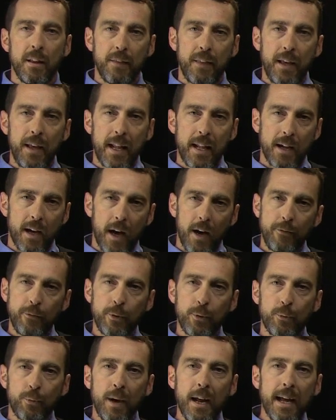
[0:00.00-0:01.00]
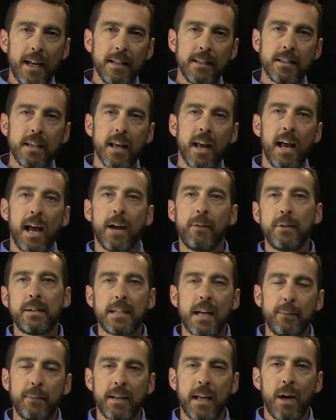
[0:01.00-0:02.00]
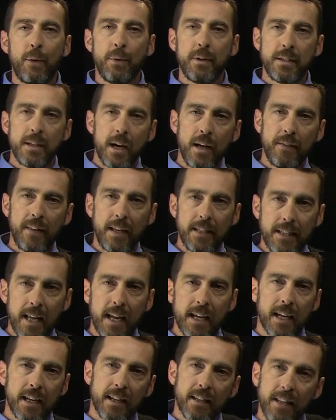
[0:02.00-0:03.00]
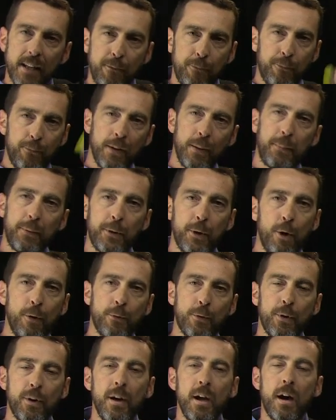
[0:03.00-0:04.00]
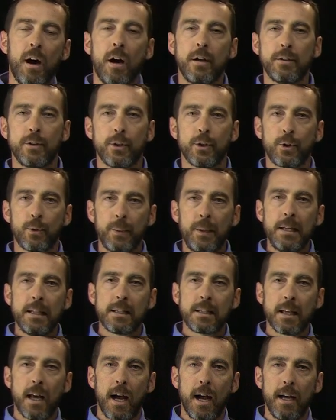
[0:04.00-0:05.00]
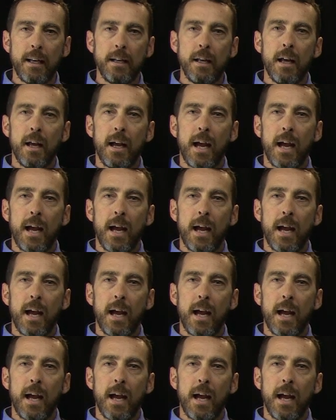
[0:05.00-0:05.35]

They had 100 reds. Every time they got one done, they'd take it, they'd flip it over onto the green side,